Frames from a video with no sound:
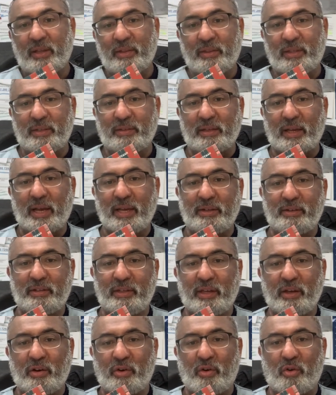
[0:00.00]
This
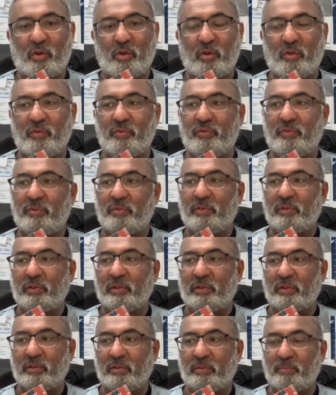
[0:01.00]
idea of
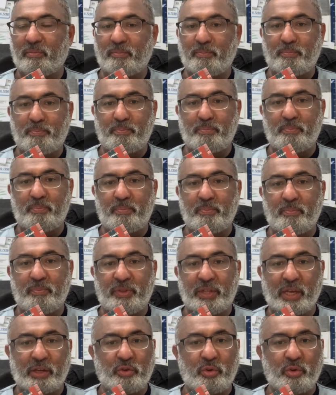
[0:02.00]
that